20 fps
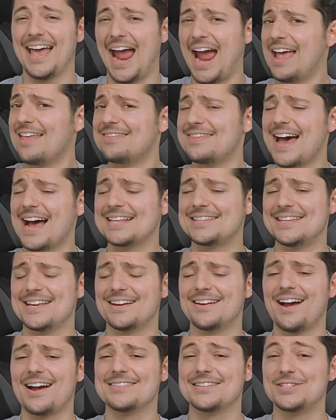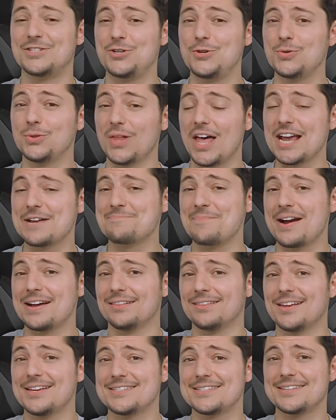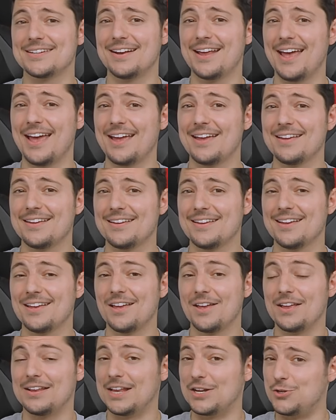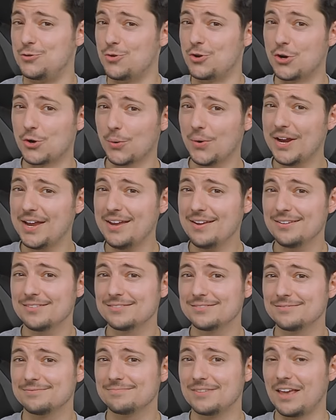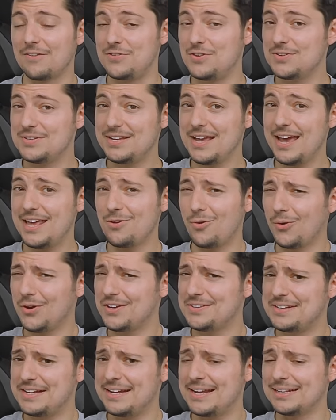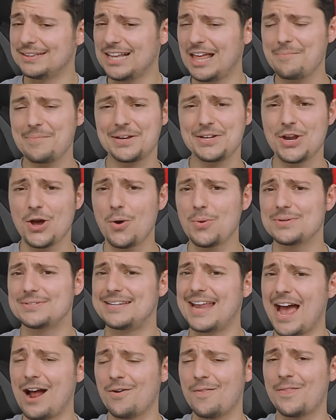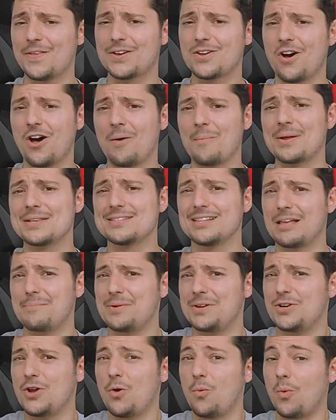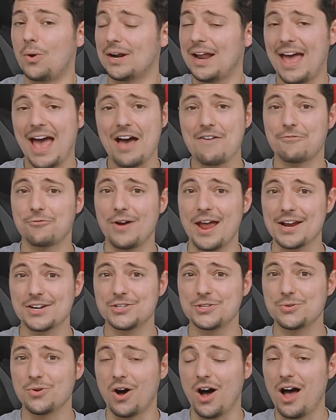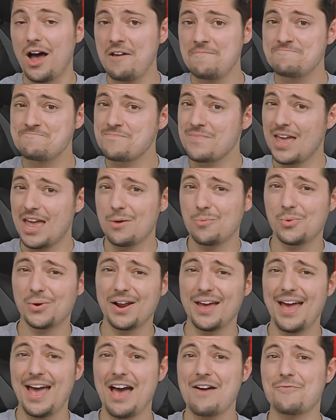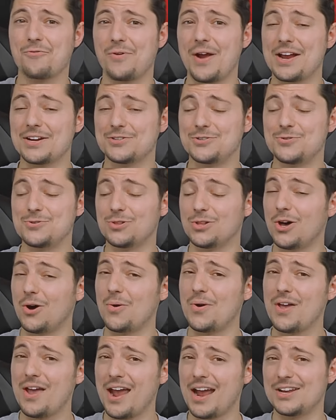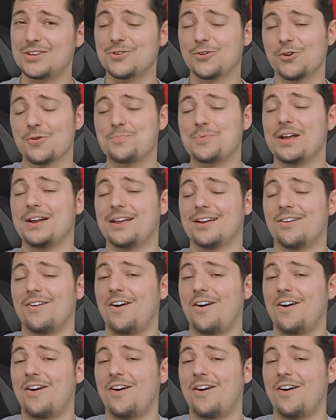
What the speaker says: And that's it, guys. Did you like my list today? Did you agree? If you did or you didn't, let me know down in the comments. Let me know what I have ranked too high and what I have ranked too low in your opinion.